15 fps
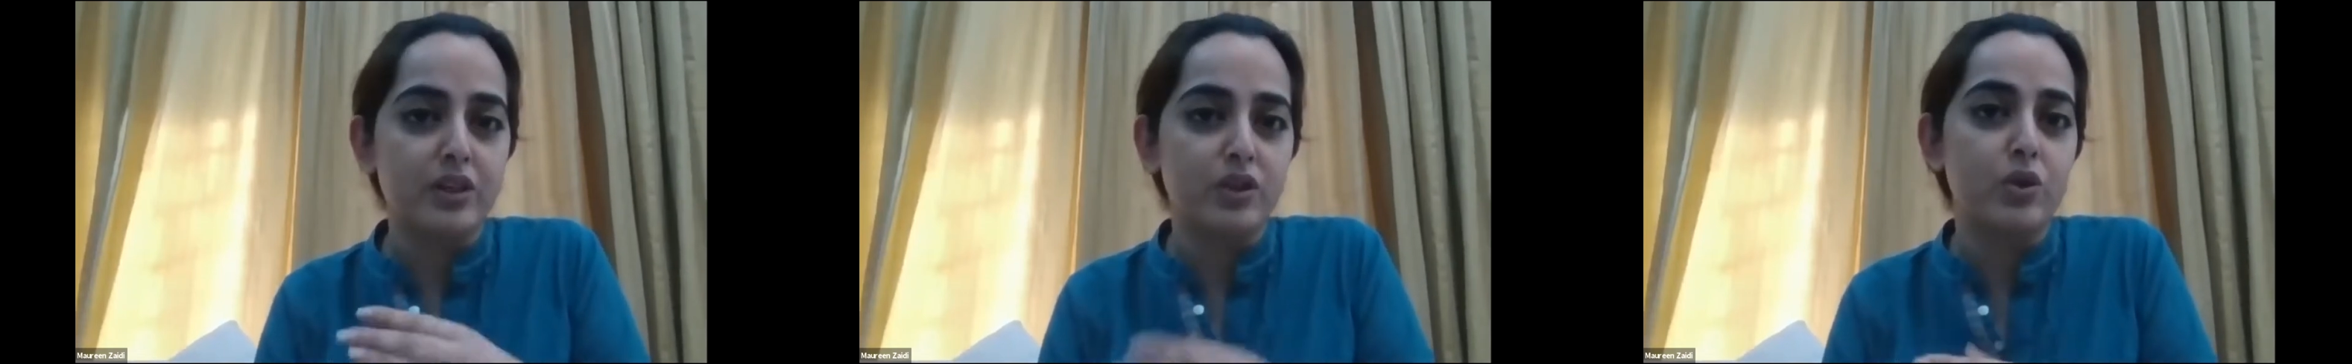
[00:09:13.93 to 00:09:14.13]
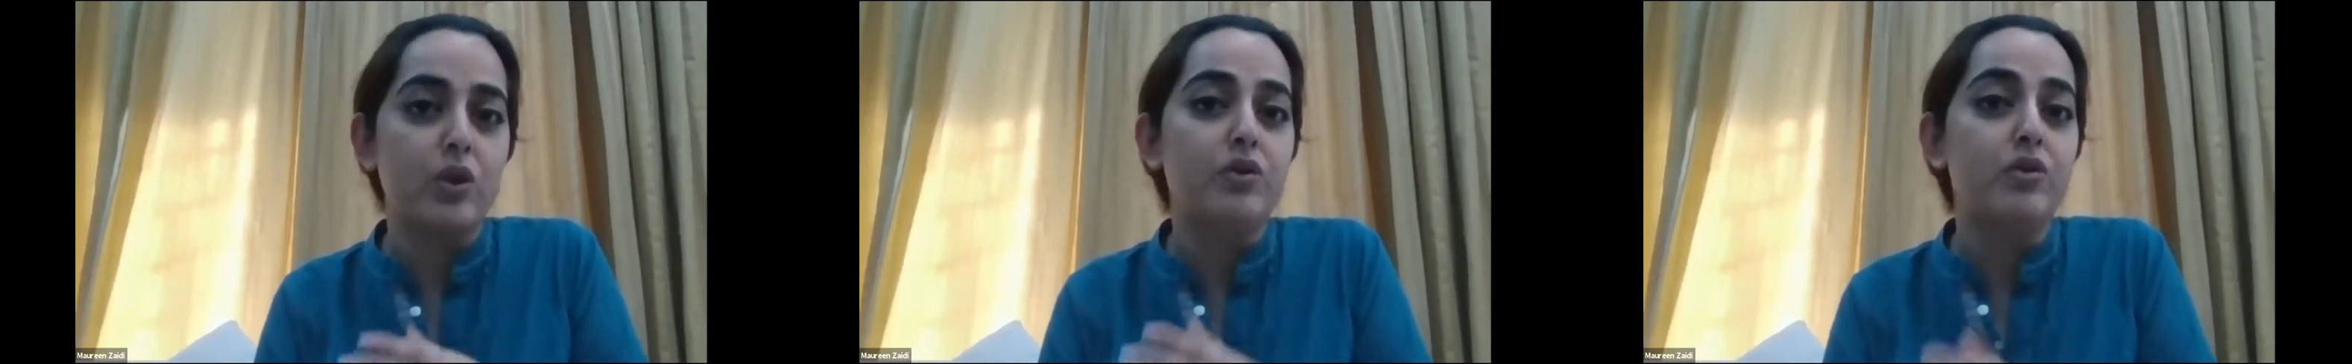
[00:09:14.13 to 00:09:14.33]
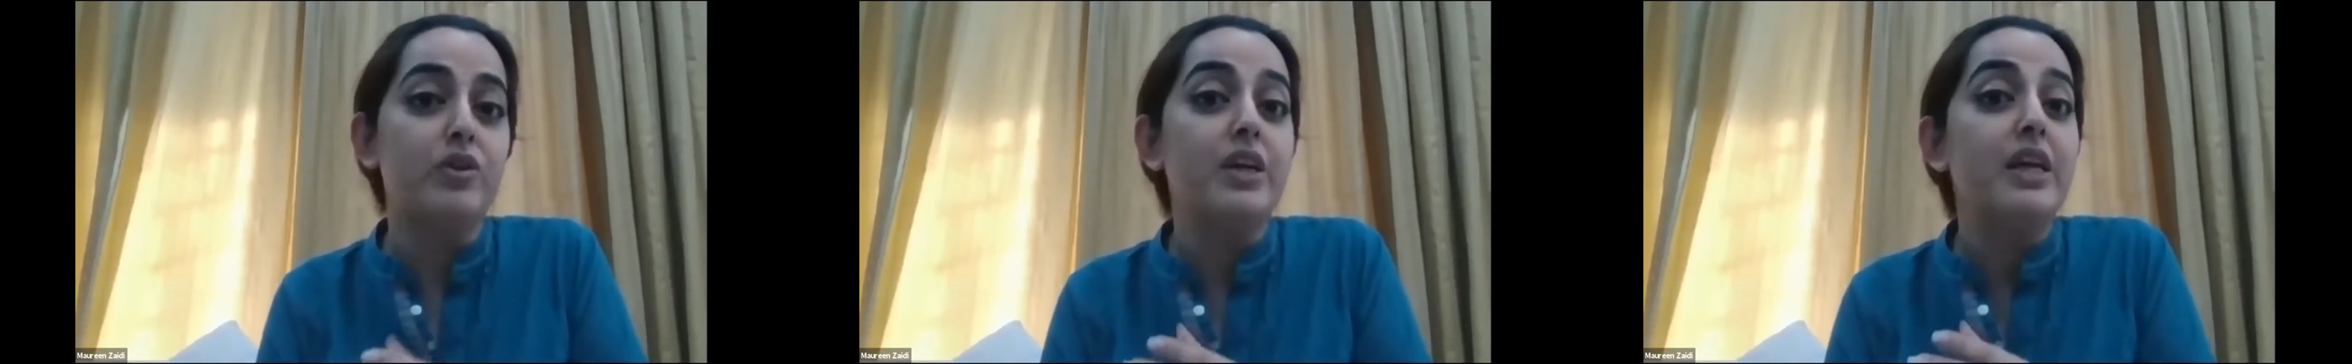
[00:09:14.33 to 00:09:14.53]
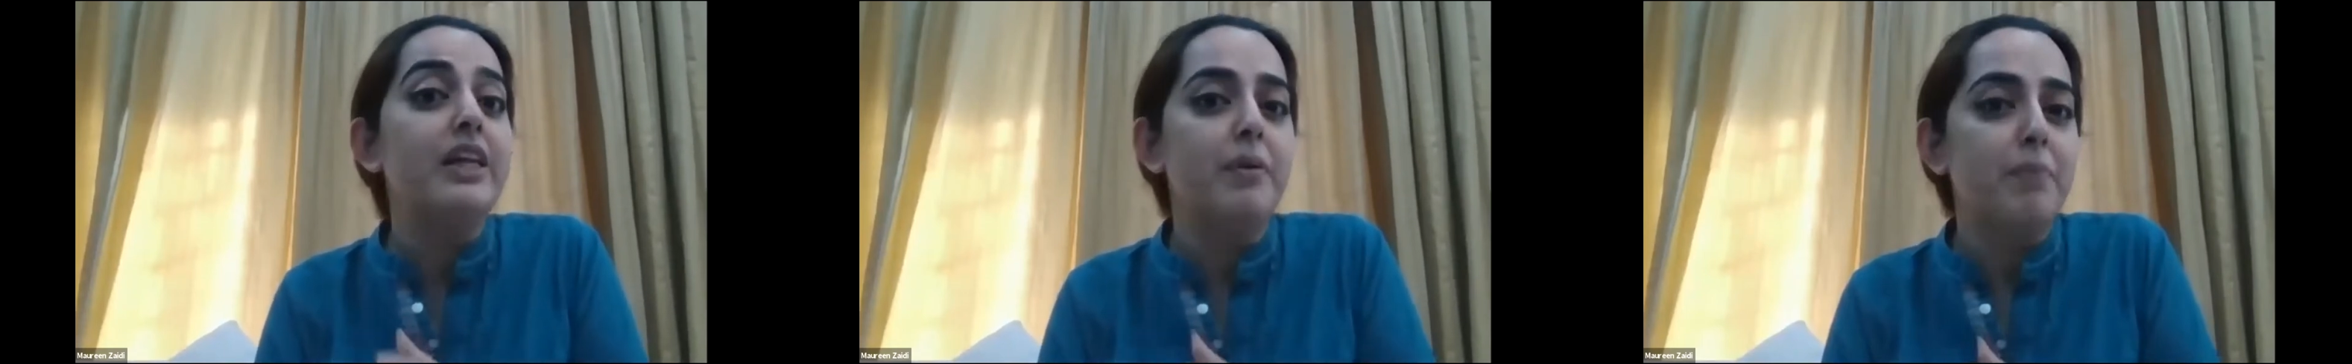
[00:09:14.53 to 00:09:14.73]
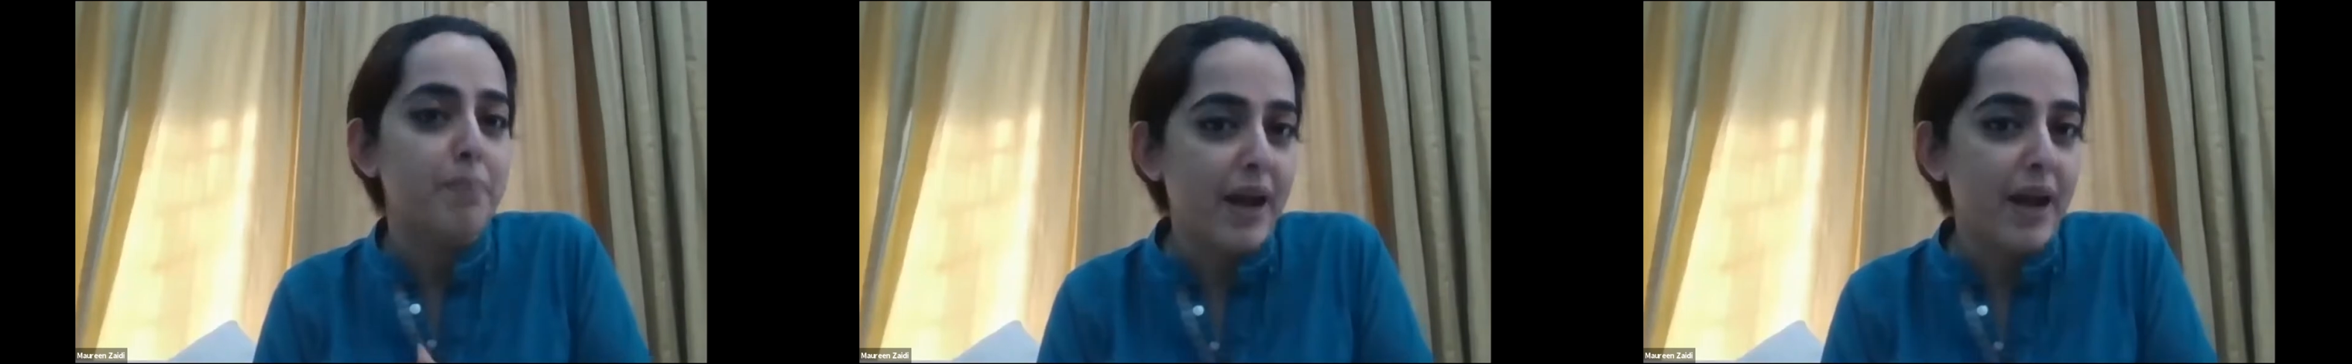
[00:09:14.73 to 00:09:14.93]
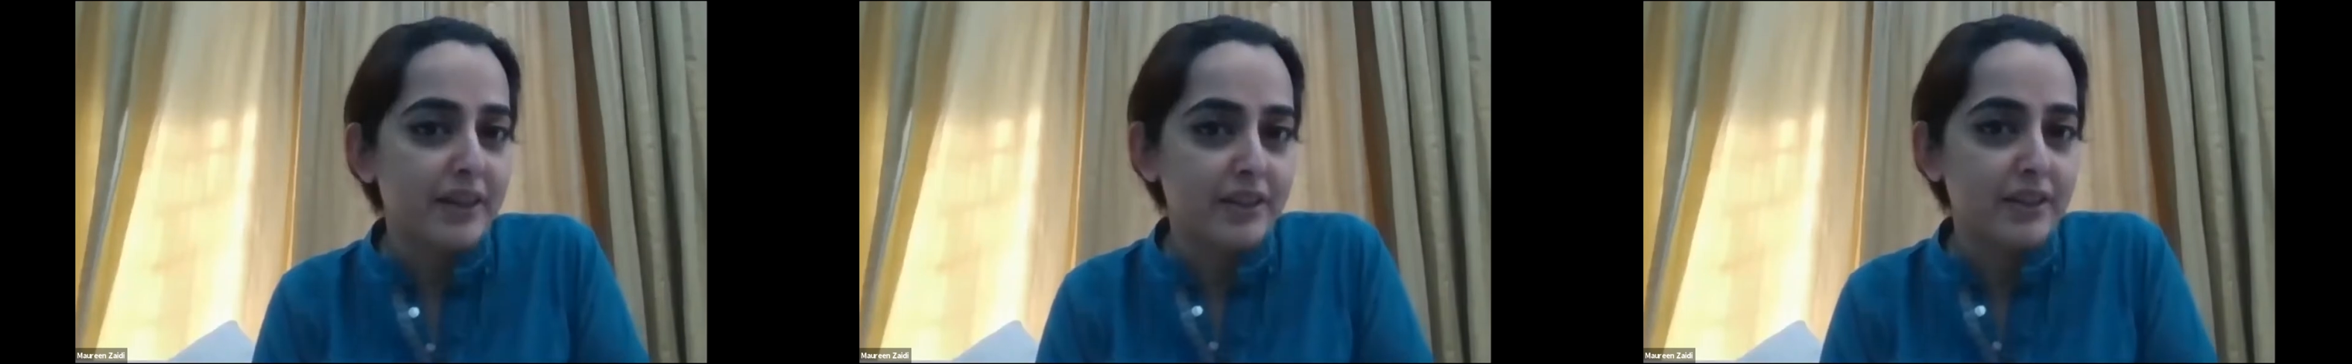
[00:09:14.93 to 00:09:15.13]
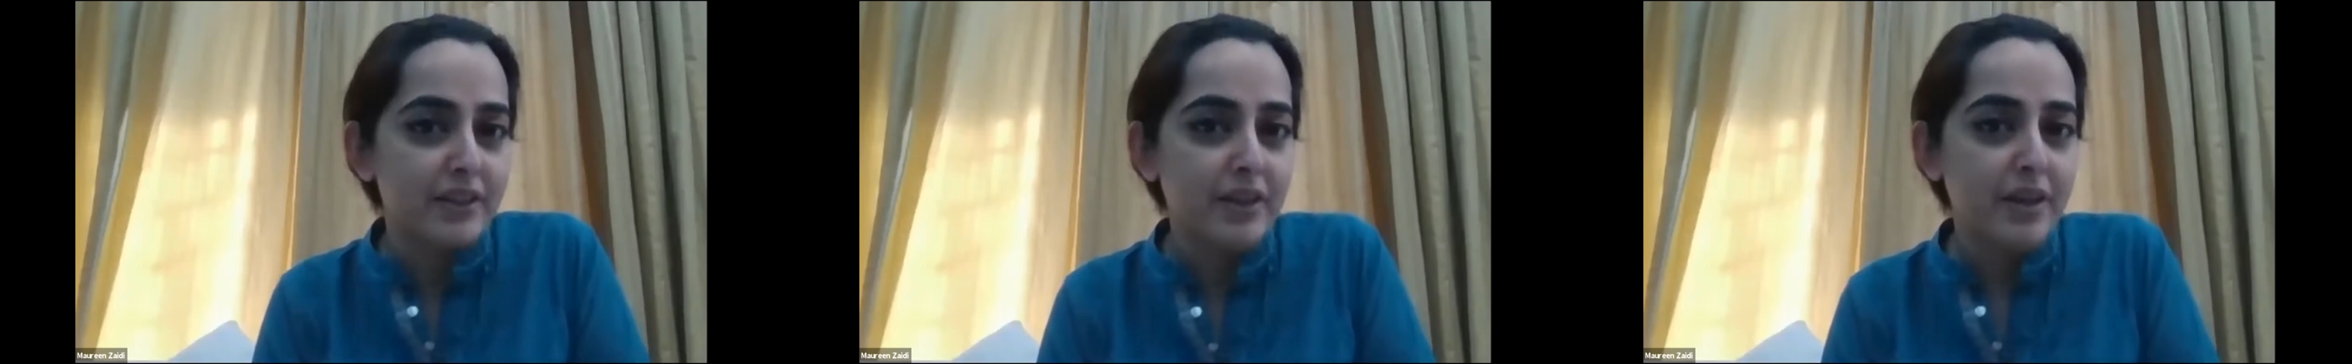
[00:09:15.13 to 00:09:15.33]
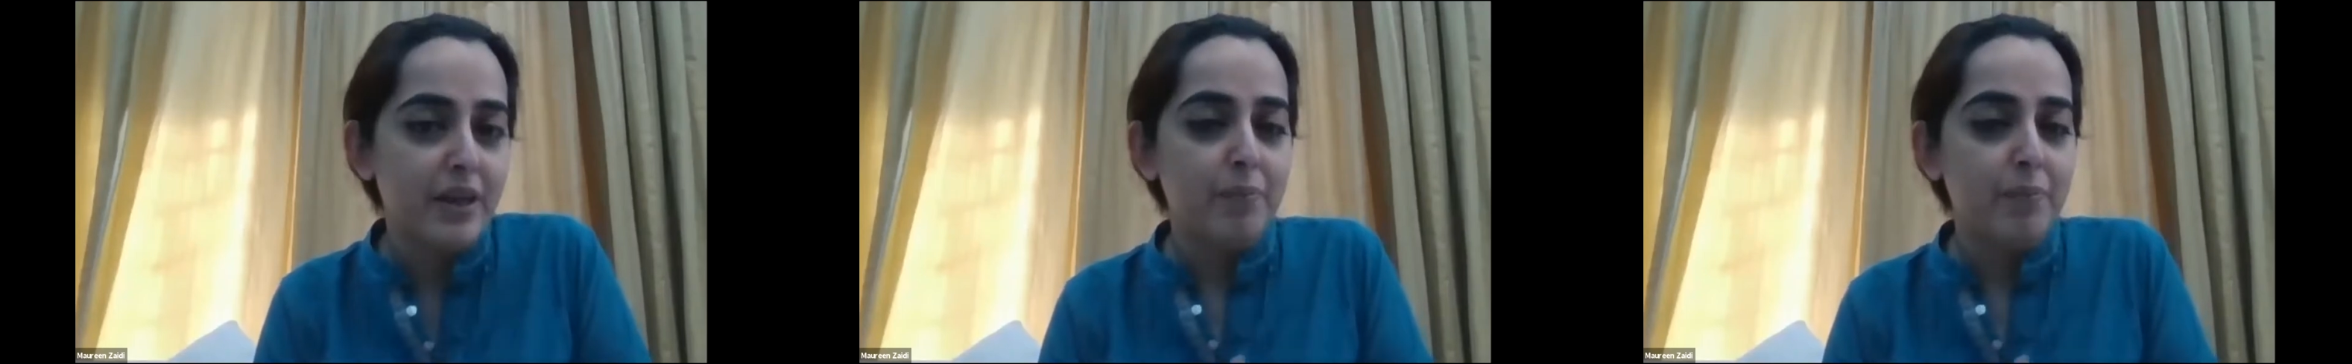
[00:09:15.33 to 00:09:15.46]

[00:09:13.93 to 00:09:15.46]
is not really impacted